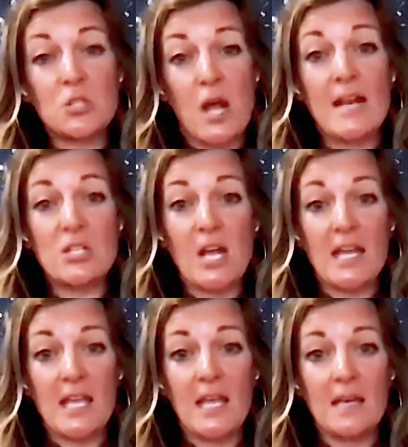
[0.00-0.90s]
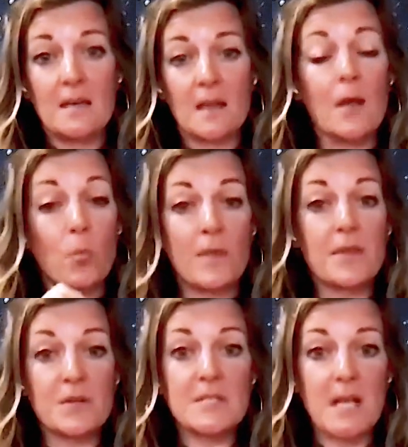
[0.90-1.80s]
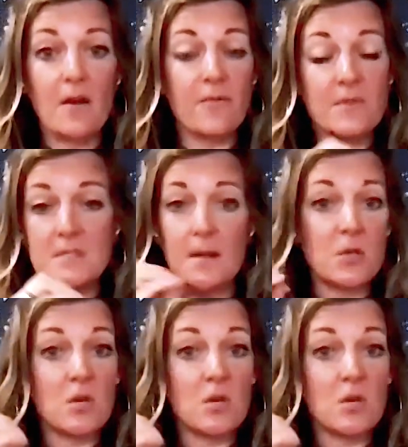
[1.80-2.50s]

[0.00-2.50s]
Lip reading: to try to check in like with yourself.